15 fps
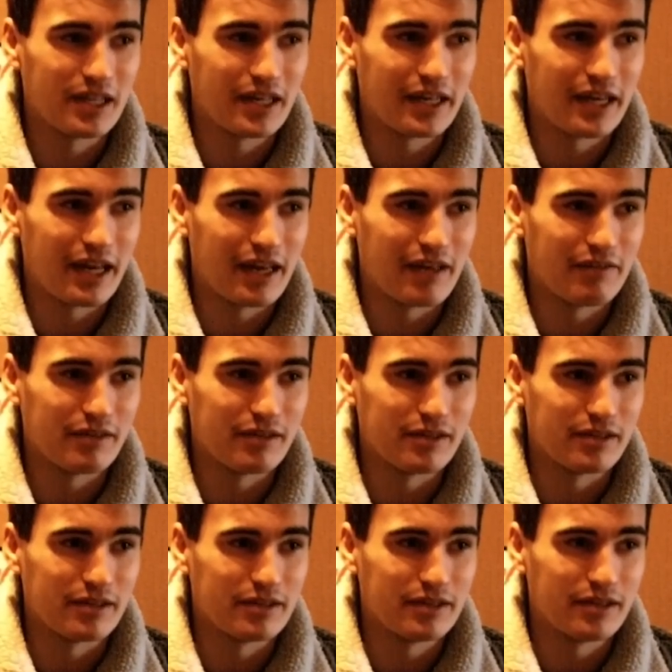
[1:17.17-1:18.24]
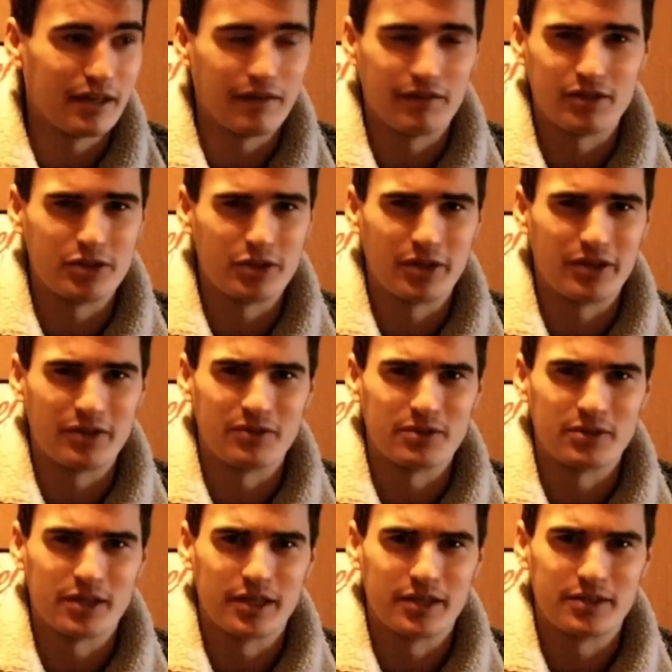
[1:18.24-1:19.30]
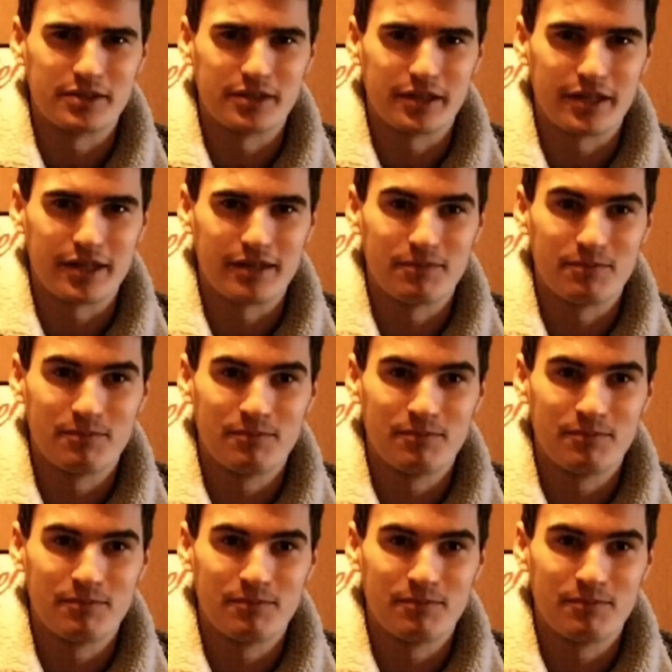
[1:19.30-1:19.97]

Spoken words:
did I ever join those sites again?